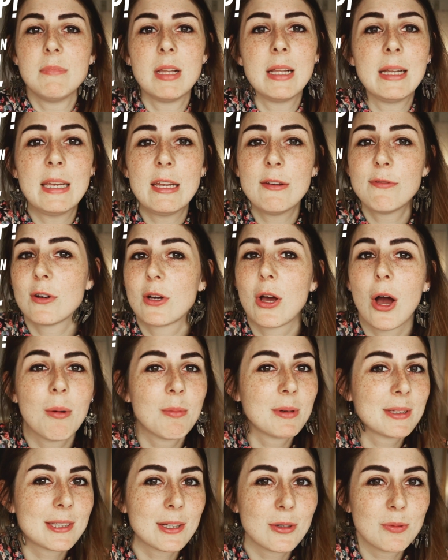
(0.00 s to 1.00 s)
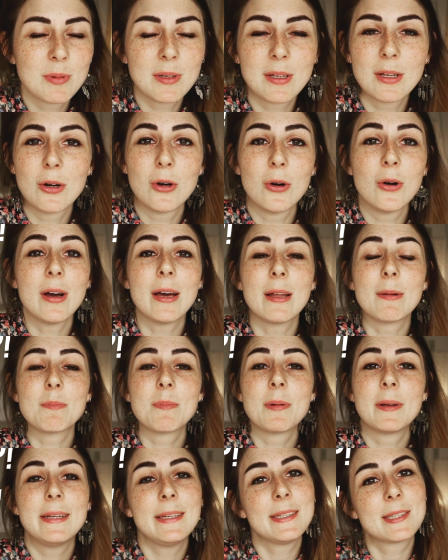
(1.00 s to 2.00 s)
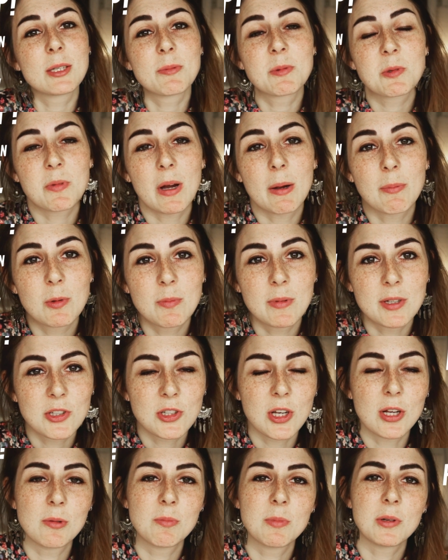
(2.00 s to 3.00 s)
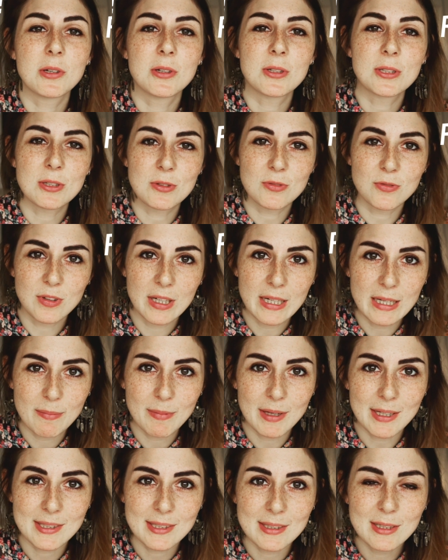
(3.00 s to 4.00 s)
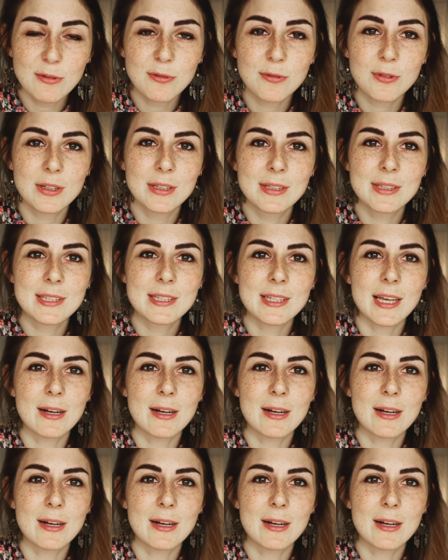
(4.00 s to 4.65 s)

leave a comment down below, and please subscribe to my channel because it really makes a difference.